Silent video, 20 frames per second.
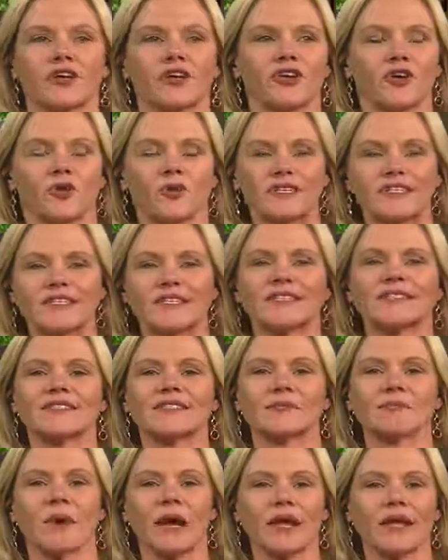you know, we see
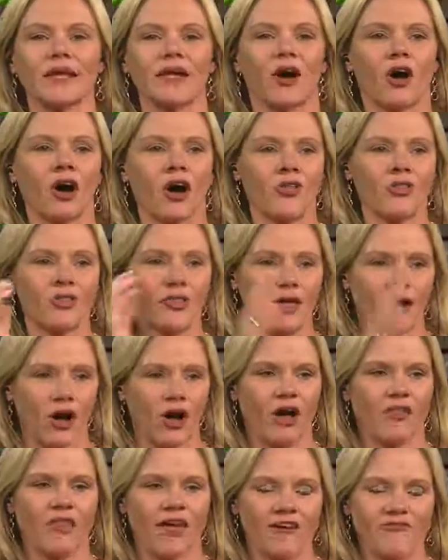somebody on the,
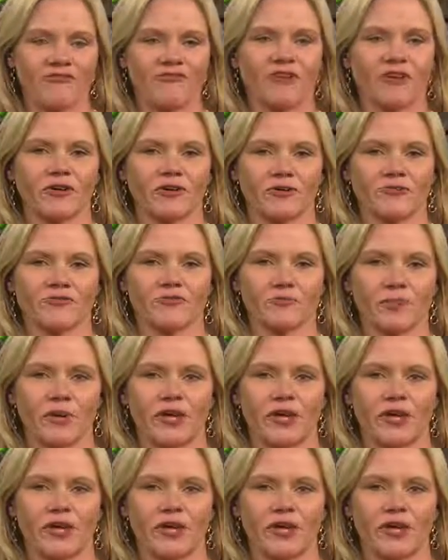on that field